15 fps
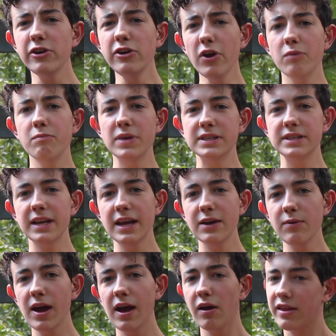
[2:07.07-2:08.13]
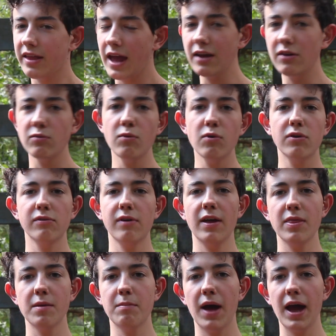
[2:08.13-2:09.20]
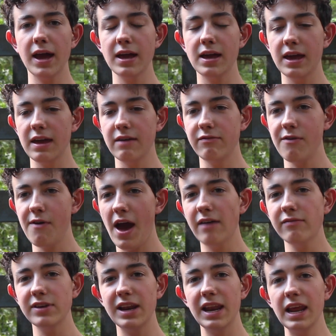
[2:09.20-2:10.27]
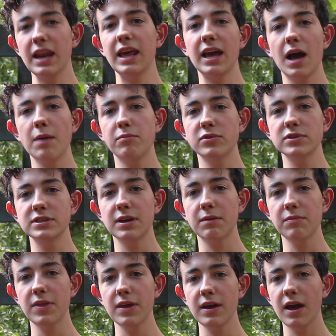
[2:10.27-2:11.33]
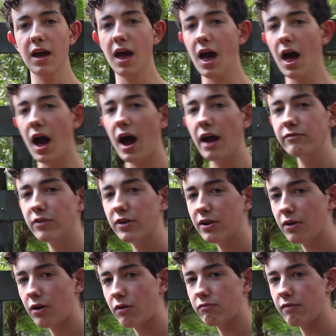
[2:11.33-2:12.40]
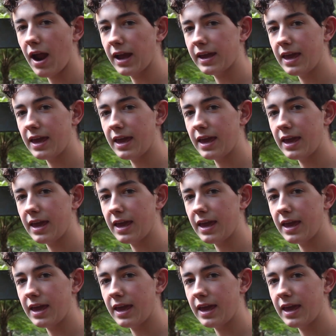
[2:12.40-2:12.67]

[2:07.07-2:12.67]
you don't miss anywhere. Take a walk around the bike. If you have it leaning up on something, I've got it on a rack